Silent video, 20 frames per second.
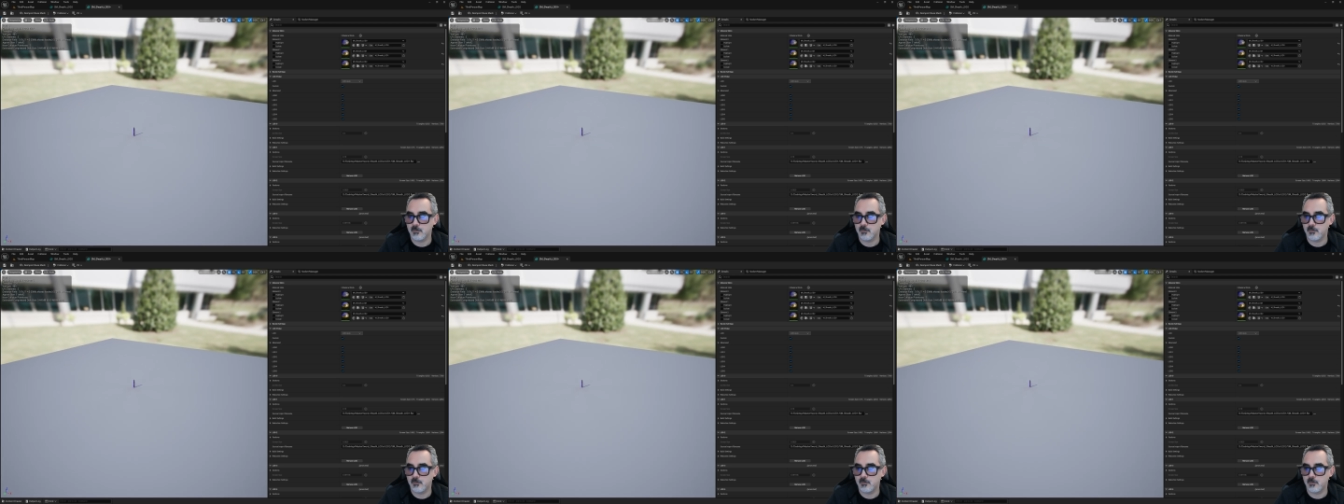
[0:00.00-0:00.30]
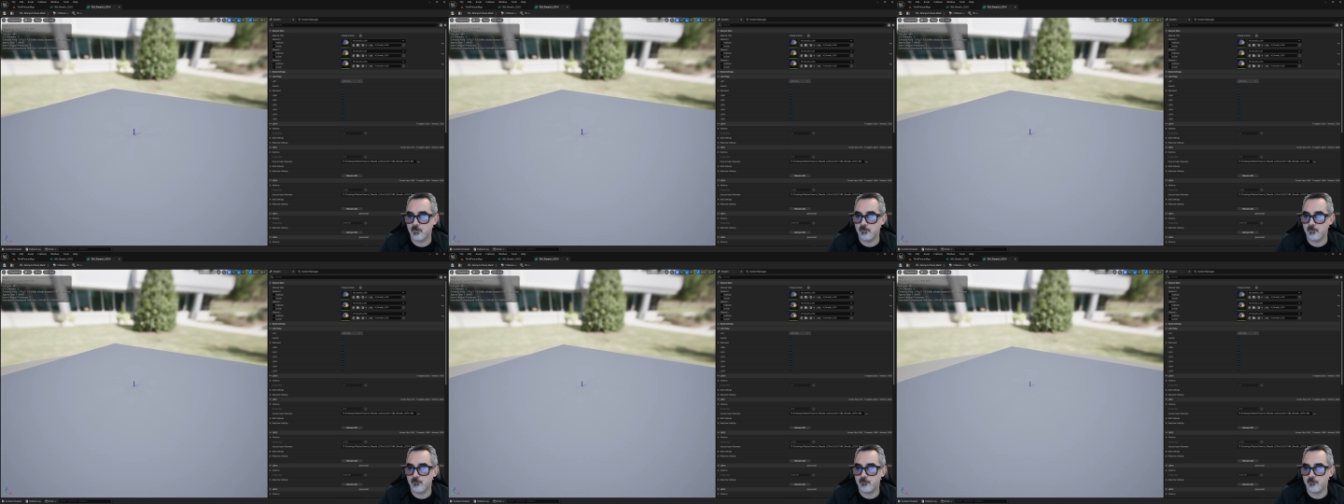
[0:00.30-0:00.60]

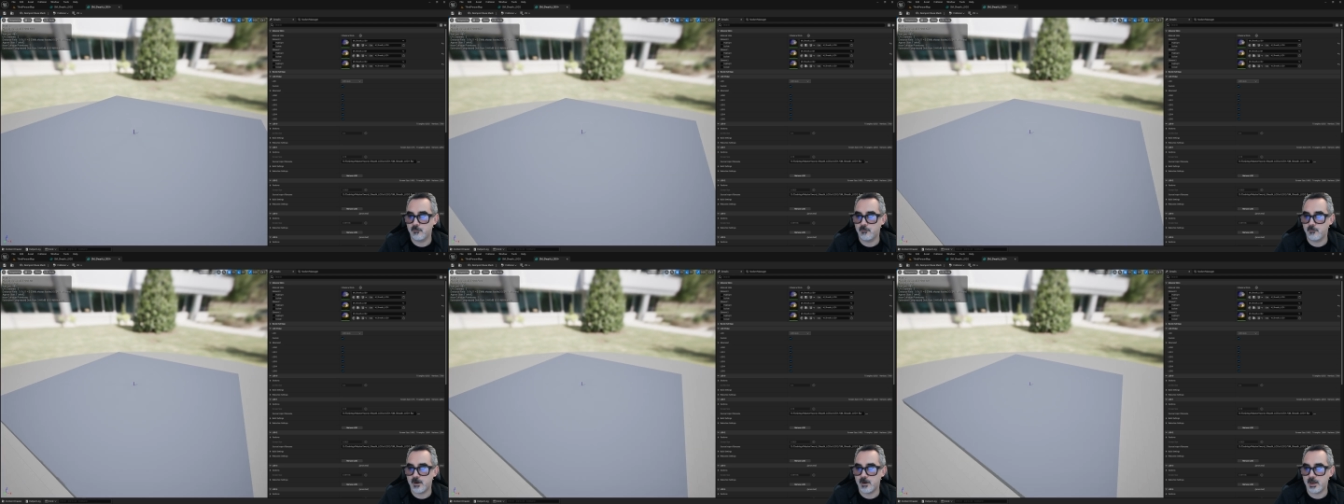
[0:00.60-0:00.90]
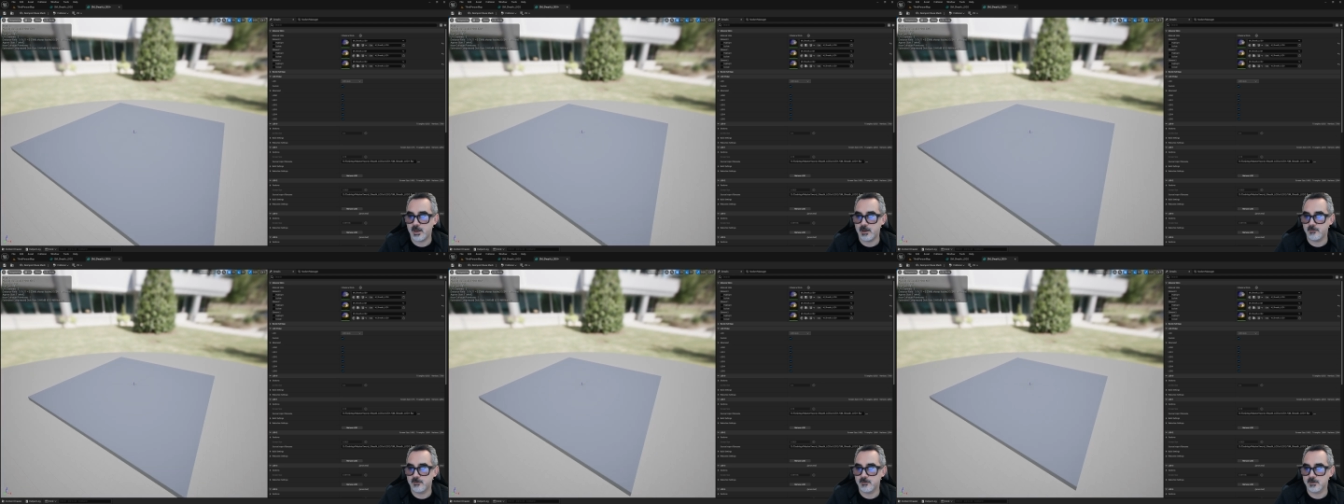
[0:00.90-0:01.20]
4,
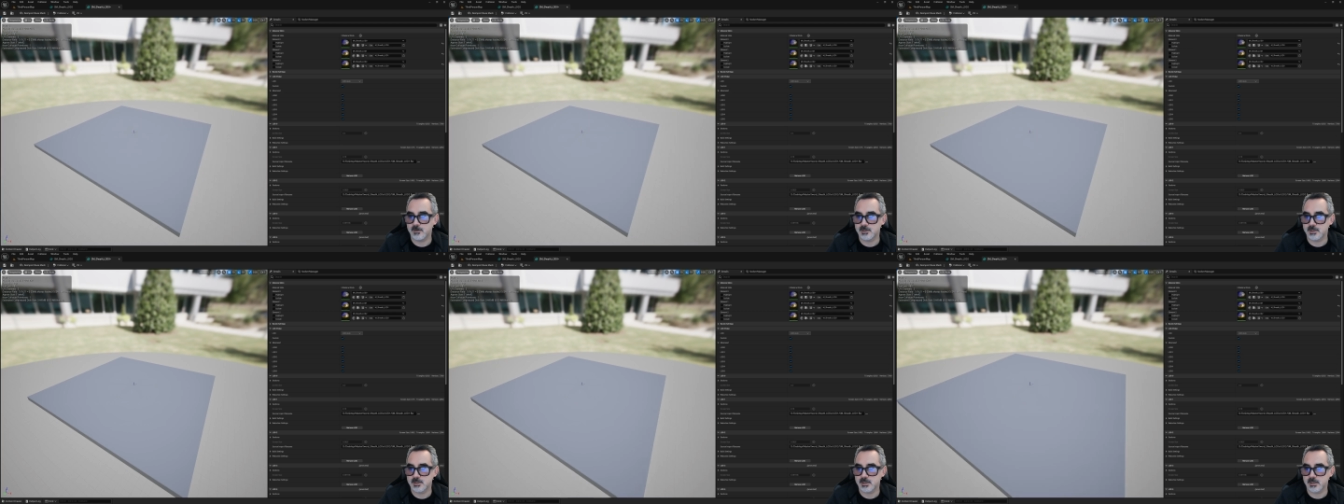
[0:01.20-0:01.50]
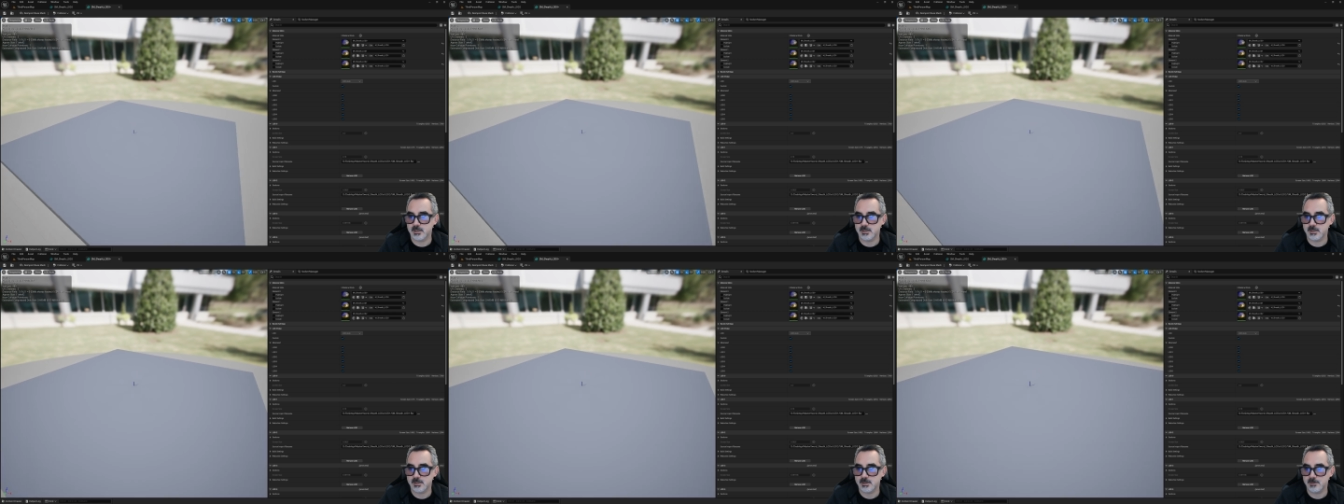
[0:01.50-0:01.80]
5, and
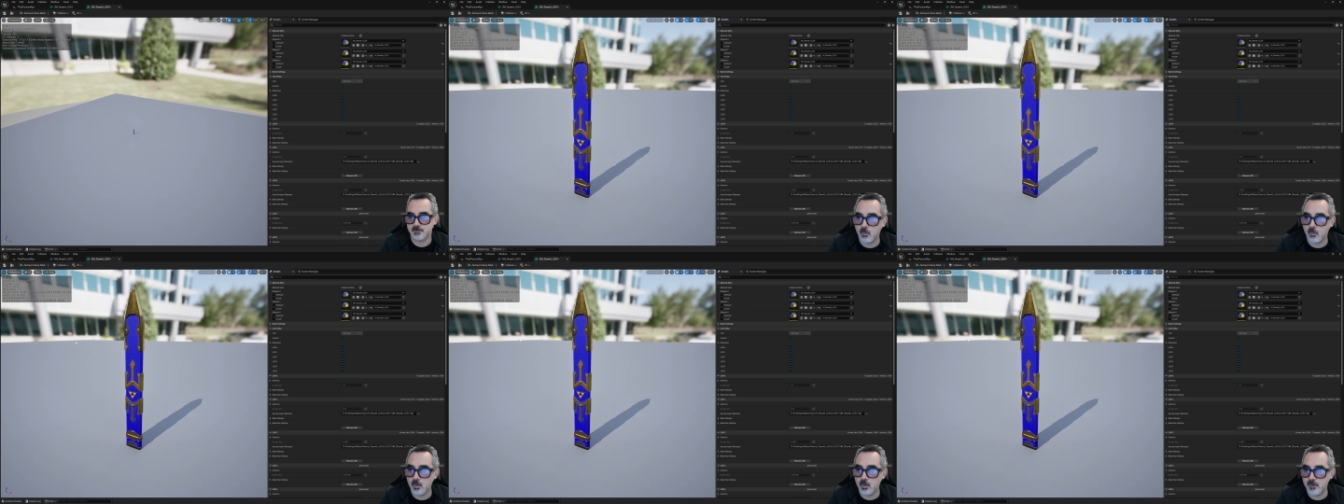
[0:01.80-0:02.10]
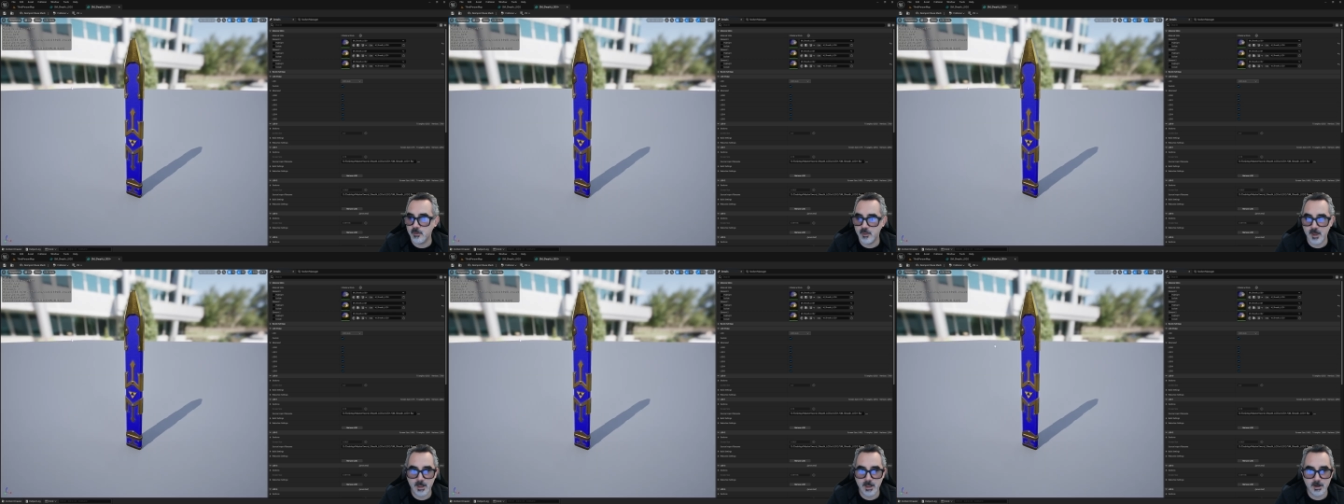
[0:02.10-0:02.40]
6.
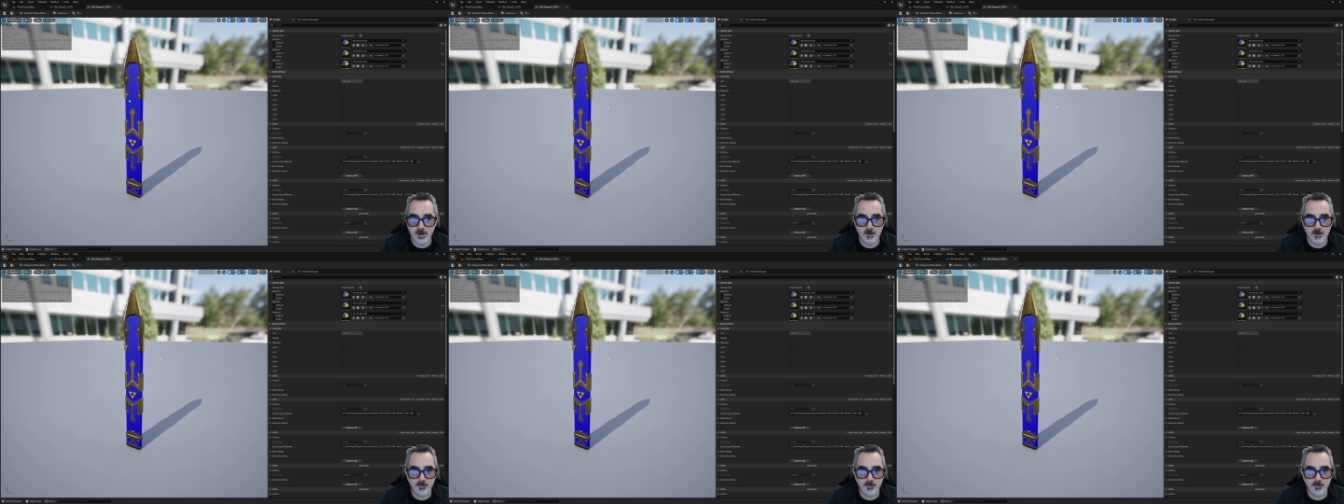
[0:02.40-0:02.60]
With that,